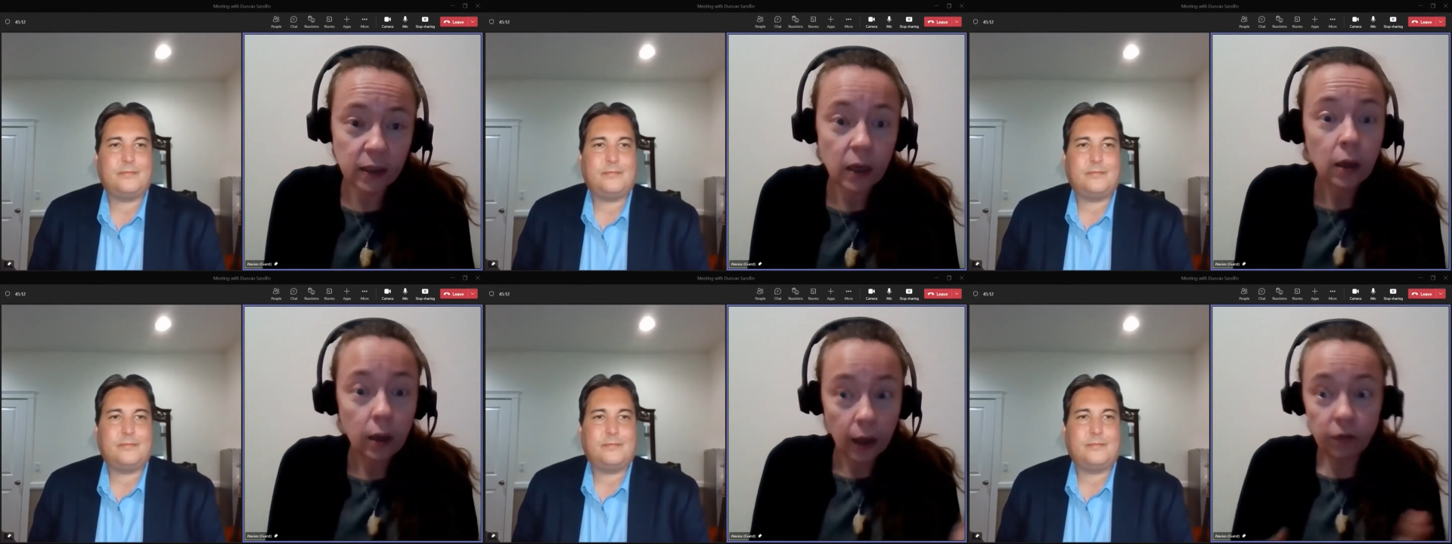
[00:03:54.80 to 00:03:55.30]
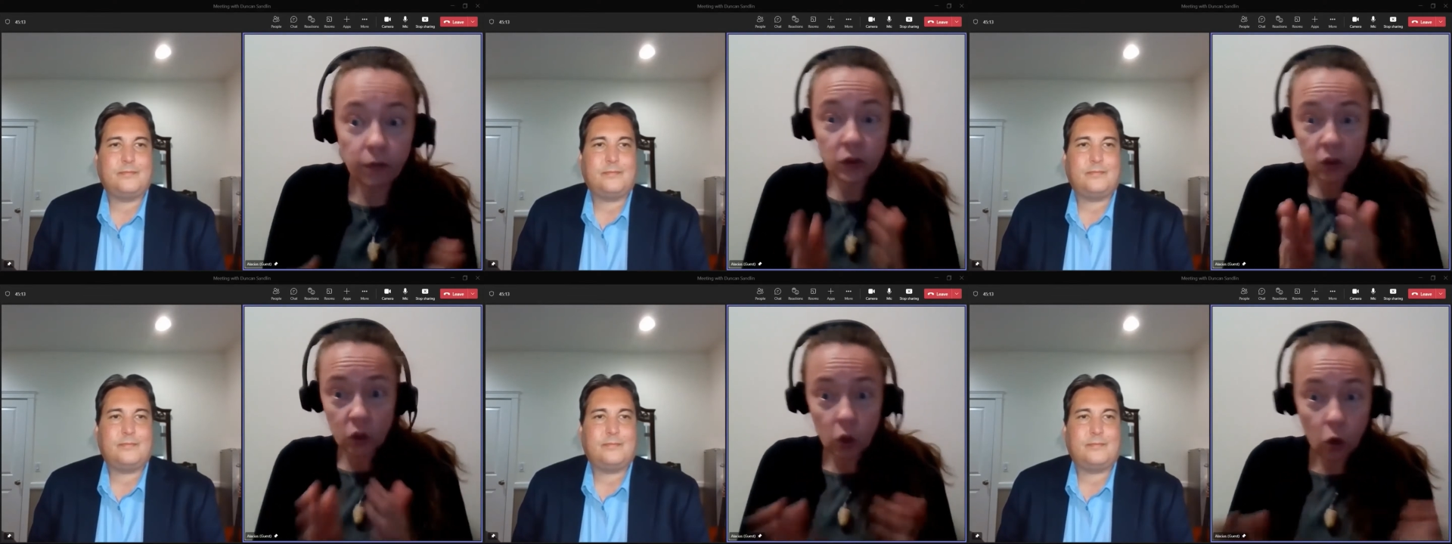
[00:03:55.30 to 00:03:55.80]
Speaker 1: That's in
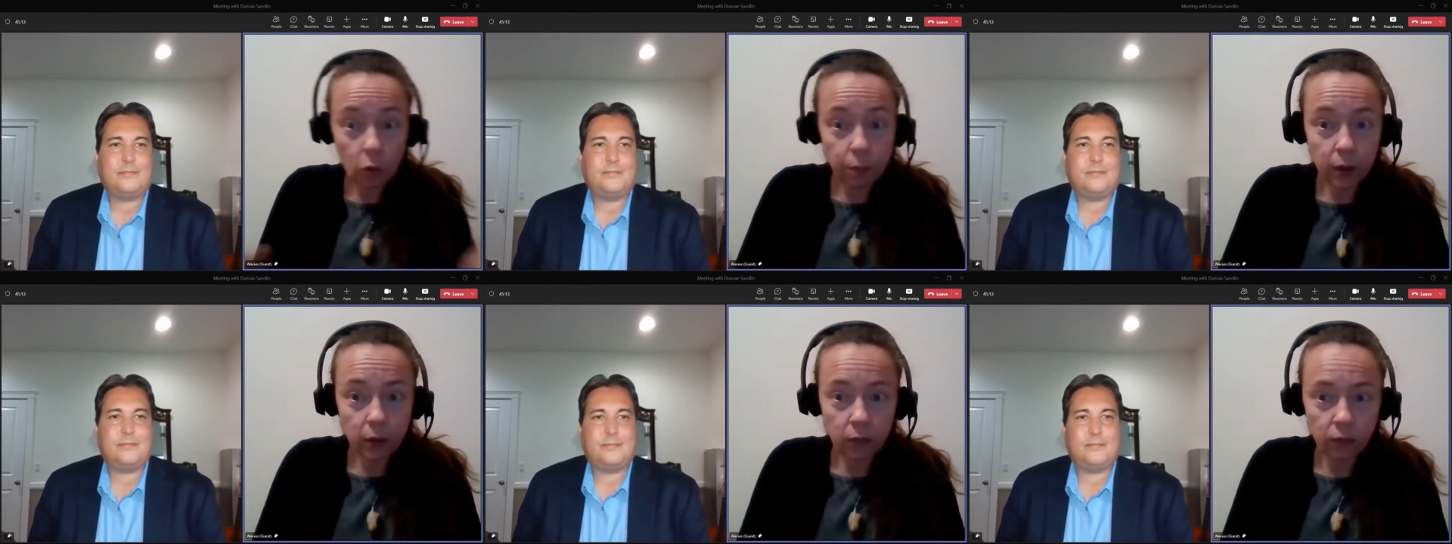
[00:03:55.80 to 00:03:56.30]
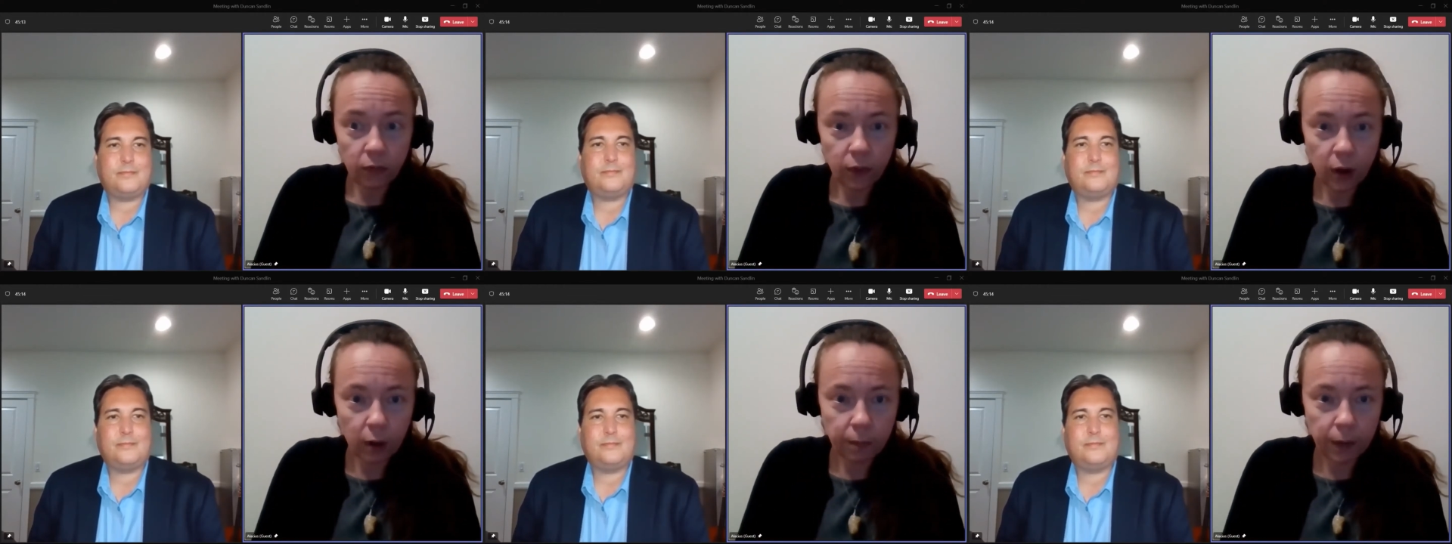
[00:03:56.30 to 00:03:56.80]
the scope of
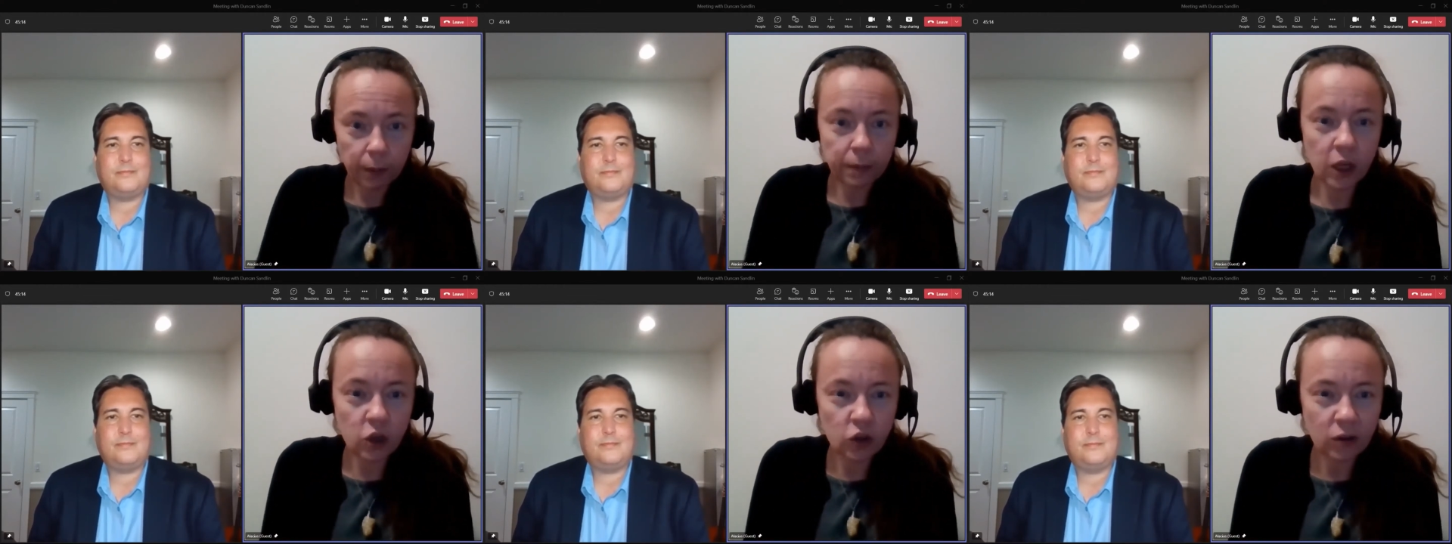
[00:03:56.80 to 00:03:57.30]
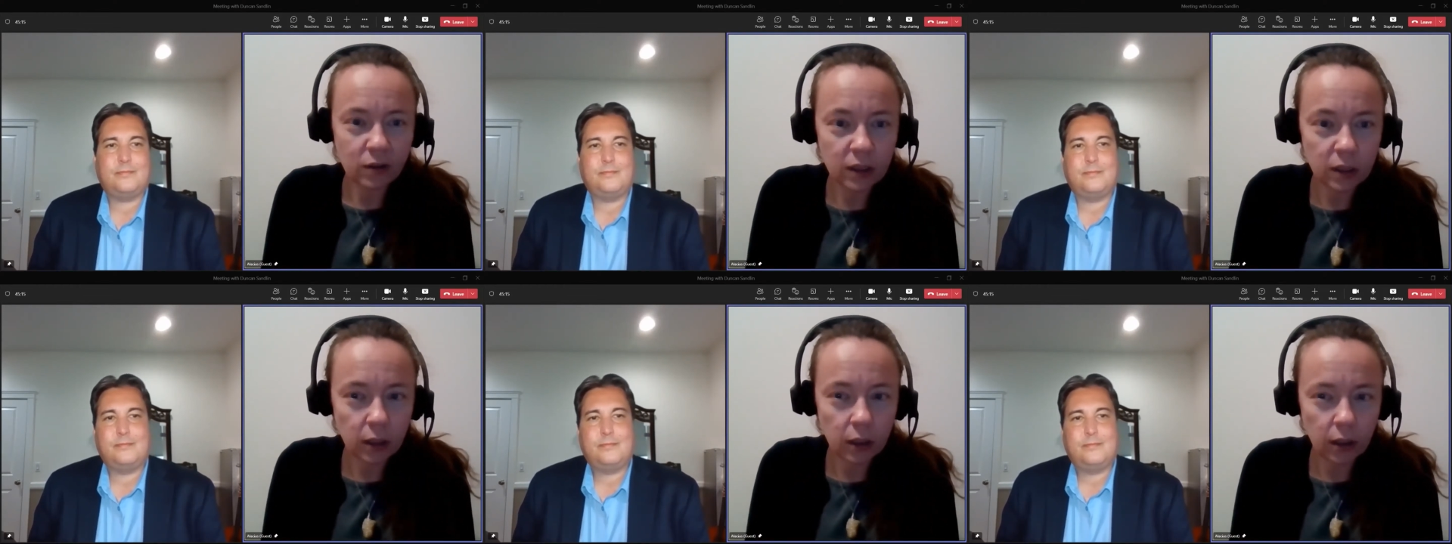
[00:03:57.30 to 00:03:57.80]
our
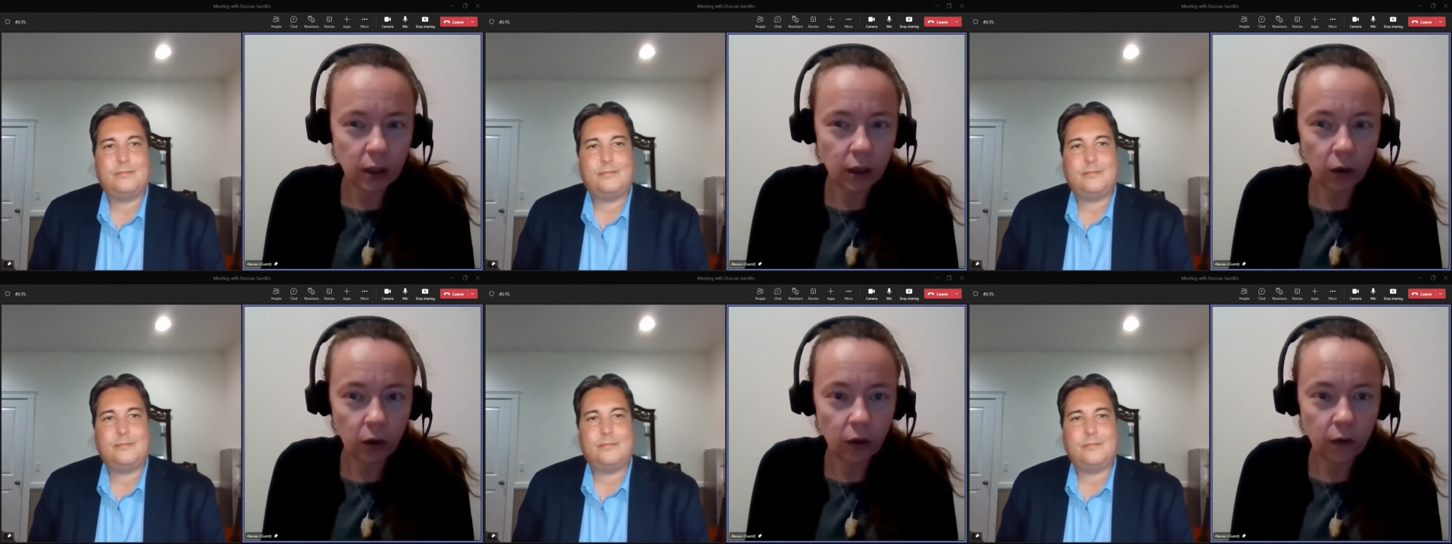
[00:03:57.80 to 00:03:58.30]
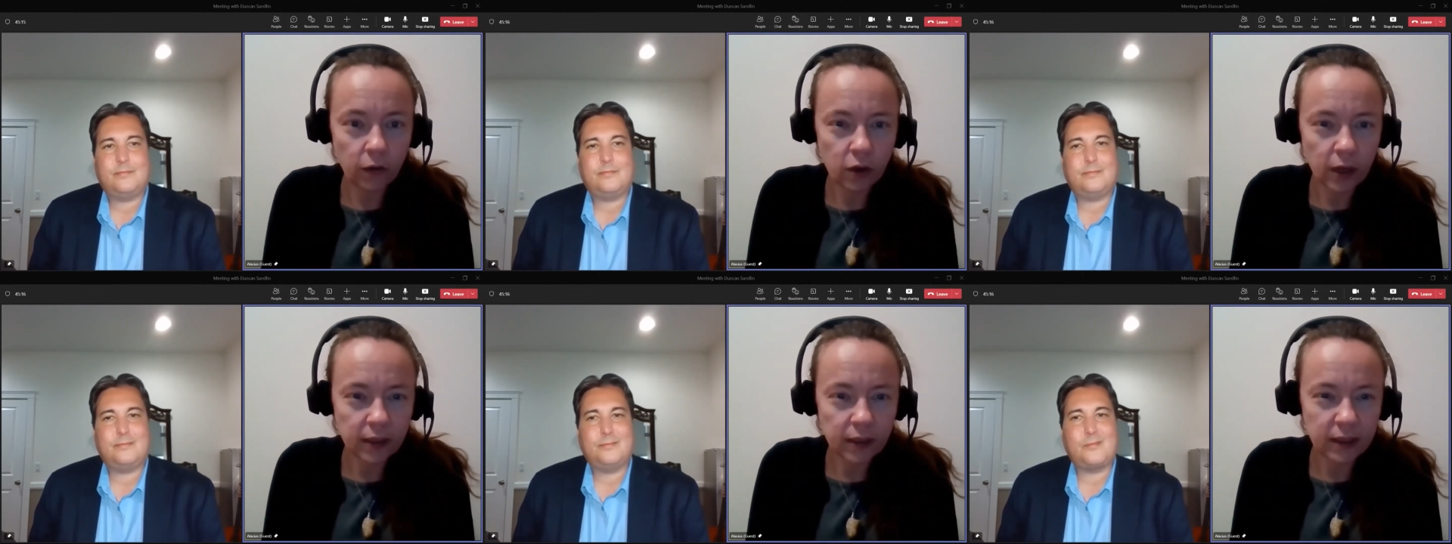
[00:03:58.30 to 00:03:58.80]
publications here in the
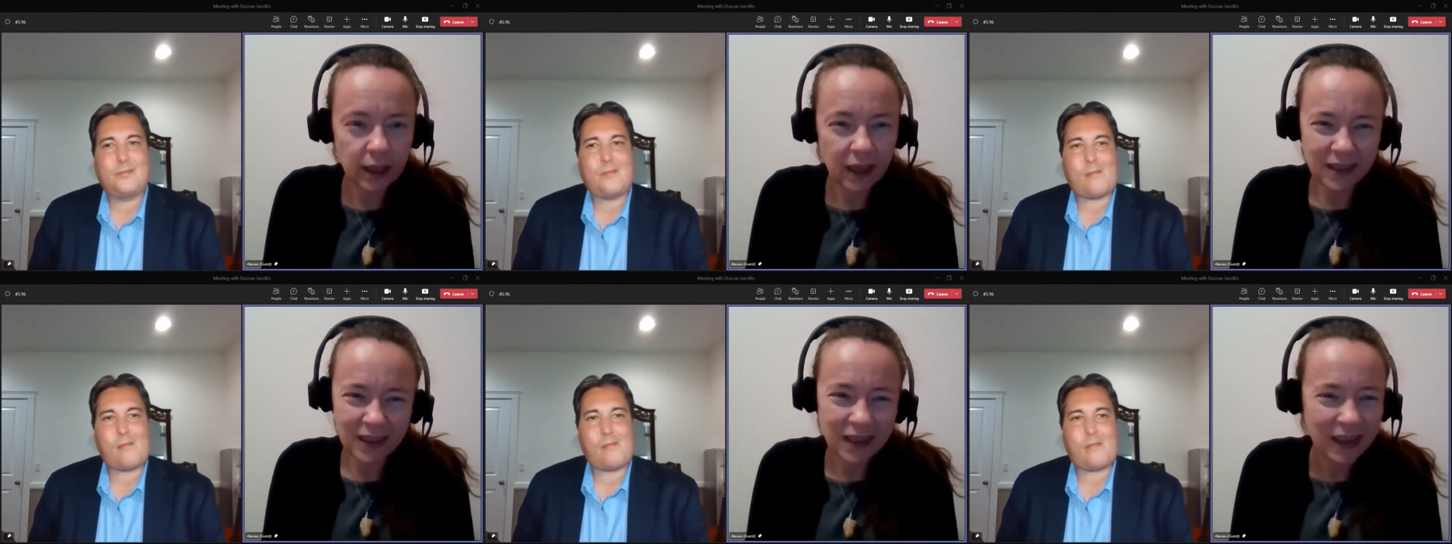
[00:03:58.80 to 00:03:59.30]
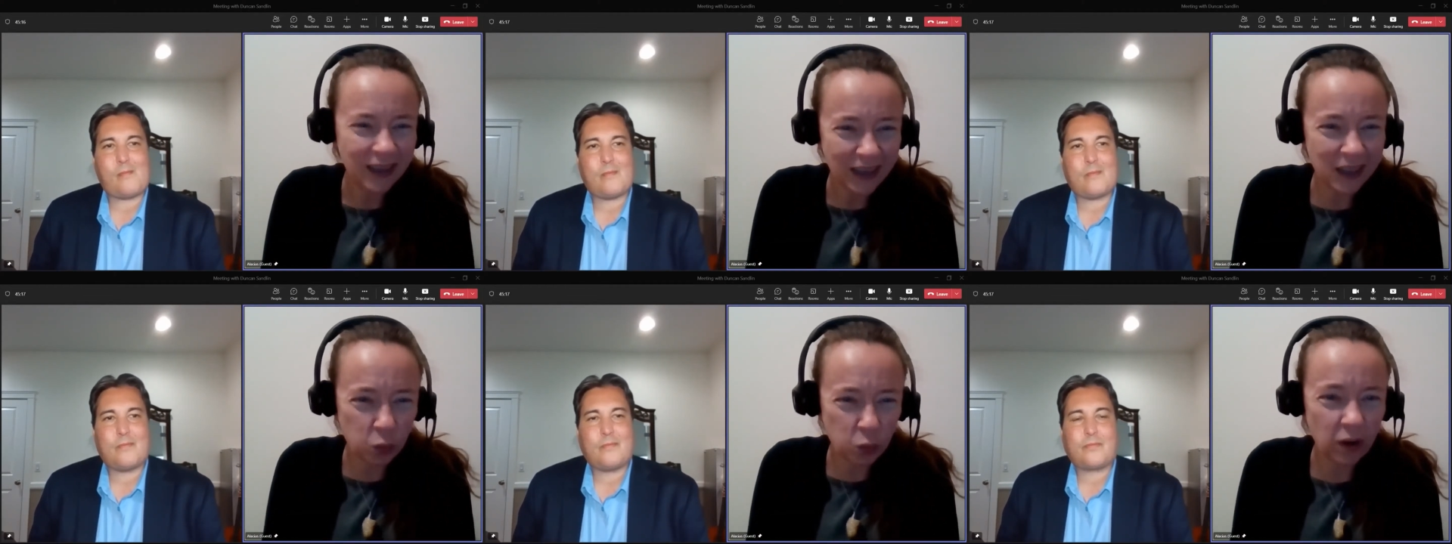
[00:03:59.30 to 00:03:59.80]
United States.
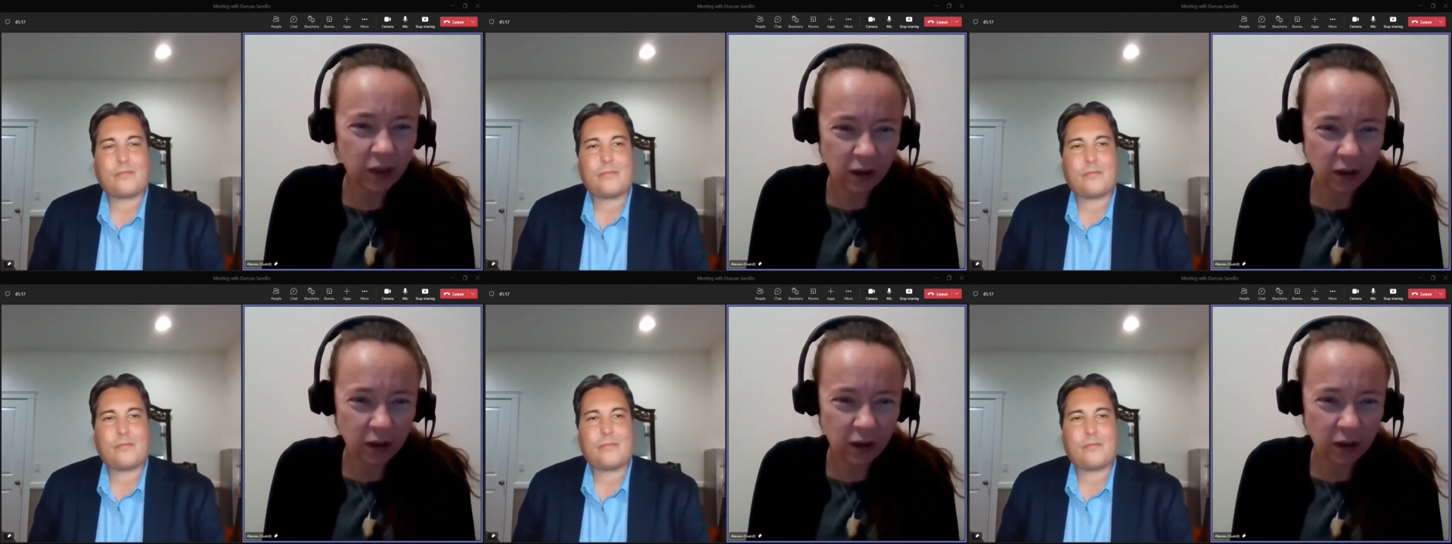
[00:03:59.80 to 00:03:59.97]
It's